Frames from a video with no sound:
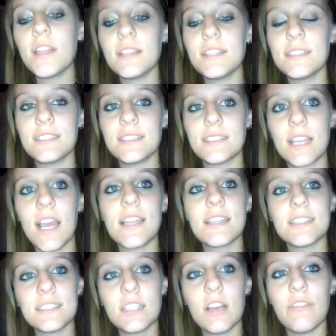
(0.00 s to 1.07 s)
at least is kind of
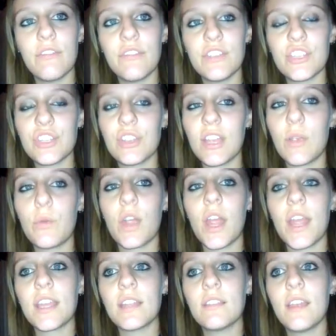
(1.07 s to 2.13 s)
self-sufficient, like where I
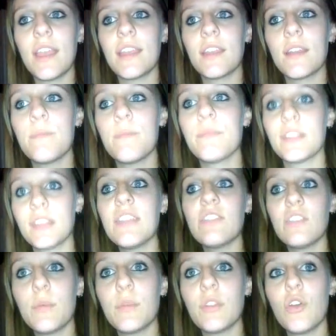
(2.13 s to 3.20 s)
could like leave
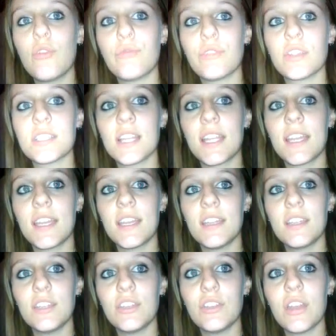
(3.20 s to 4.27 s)
him alone for a second,
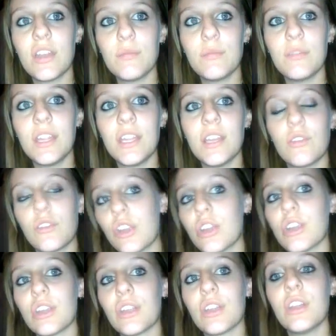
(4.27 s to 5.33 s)
you know what I mean? Or
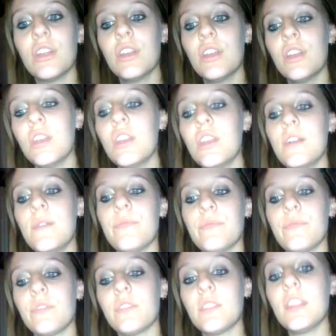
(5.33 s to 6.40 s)
her,
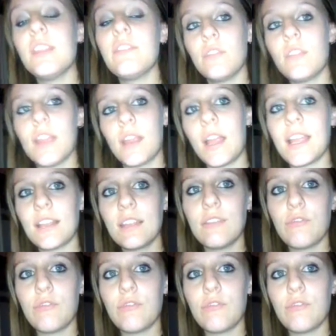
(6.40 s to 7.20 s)
I can leave